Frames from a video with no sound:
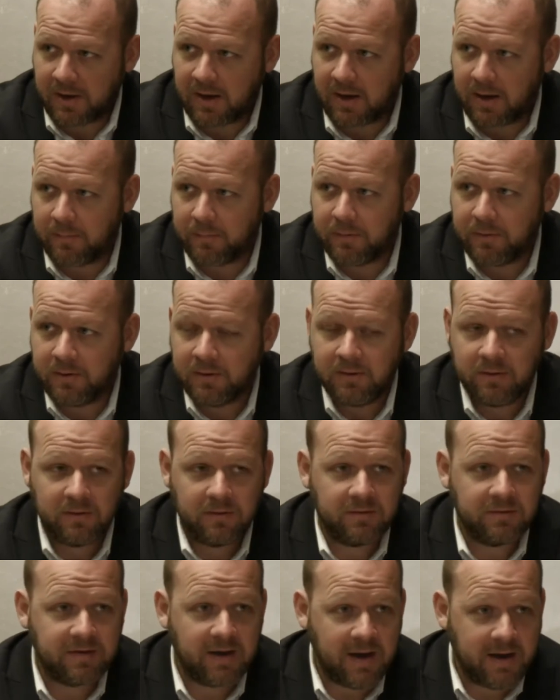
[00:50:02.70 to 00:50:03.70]
pop
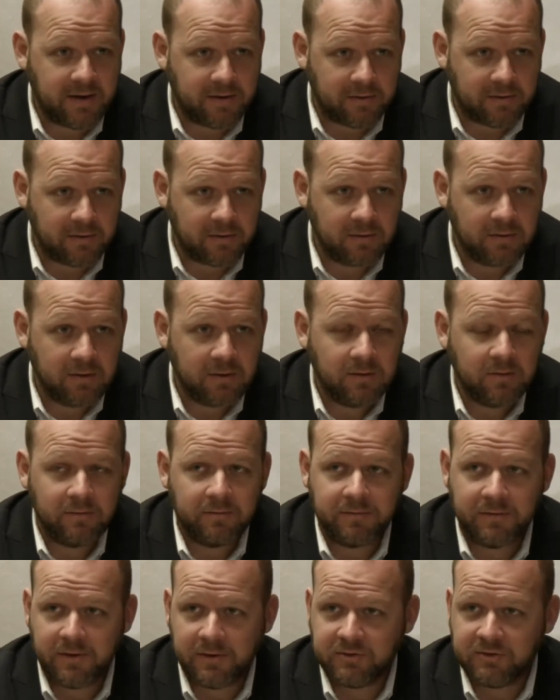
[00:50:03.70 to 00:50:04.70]
diner,
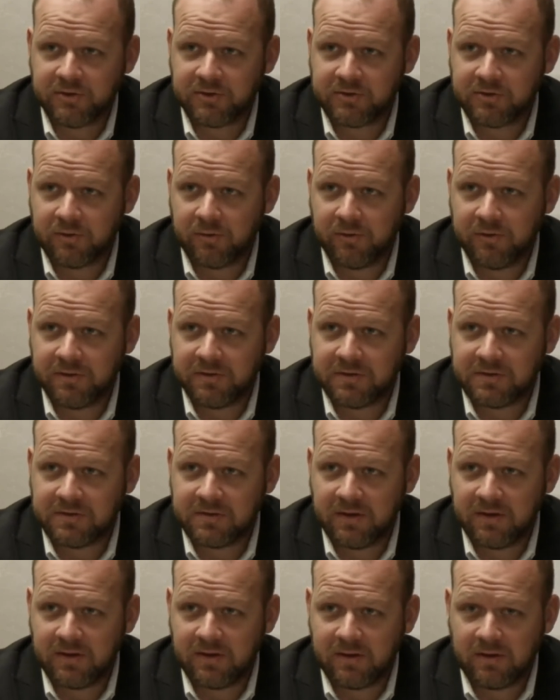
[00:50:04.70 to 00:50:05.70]
they're just going to
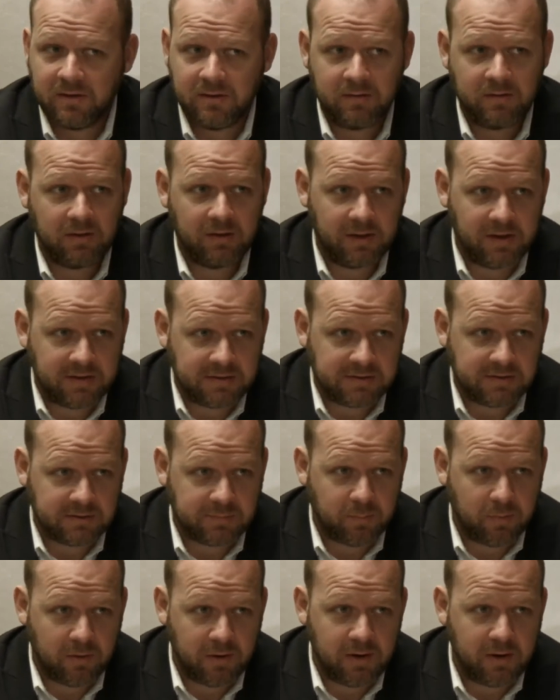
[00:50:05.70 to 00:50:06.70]
say the lettuce is
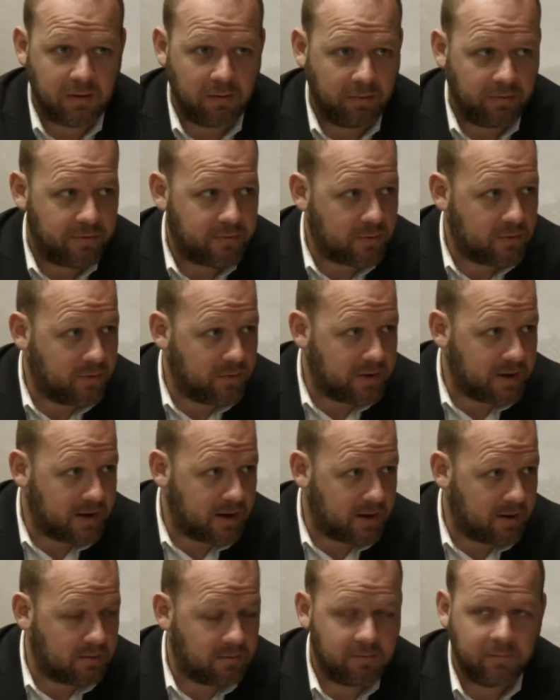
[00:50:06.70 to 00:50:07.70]
brown, throw it
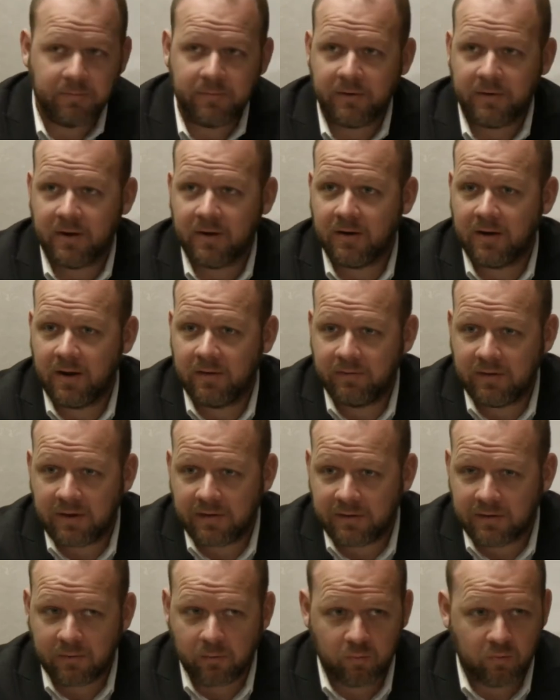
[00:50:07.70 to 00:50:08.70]
out. They're not going to have
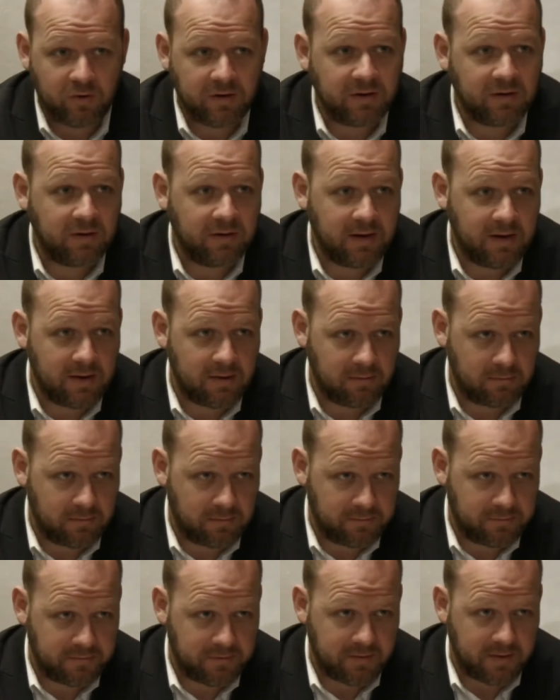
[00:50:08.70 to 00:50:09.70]
anything written
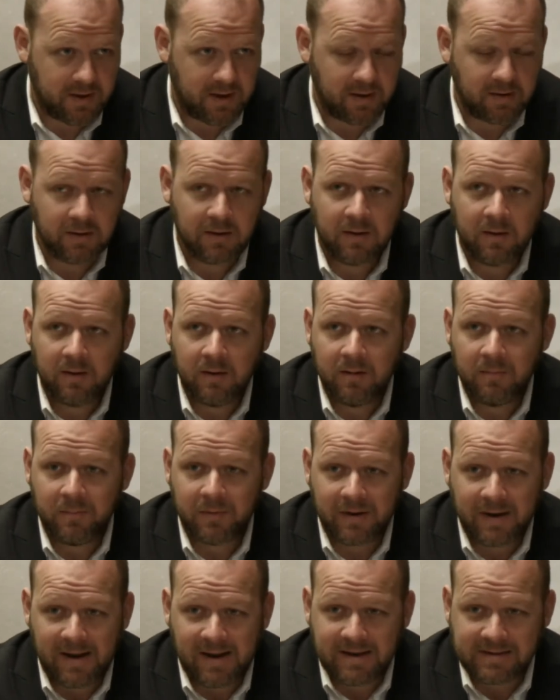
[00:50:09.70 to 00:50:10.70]
down for that.
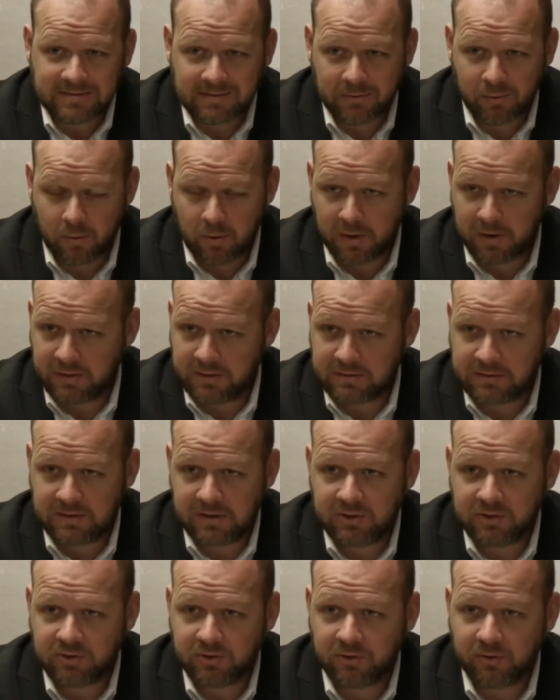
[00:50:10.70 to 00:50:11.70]
But as an
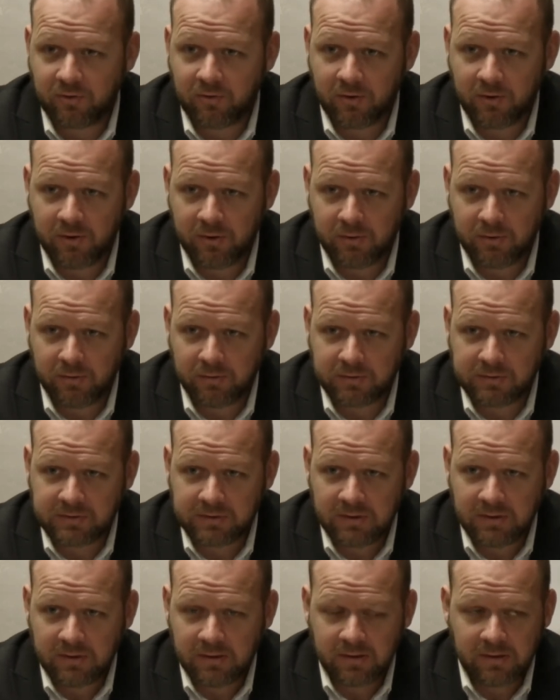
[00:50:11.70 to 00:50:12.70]
organization grows,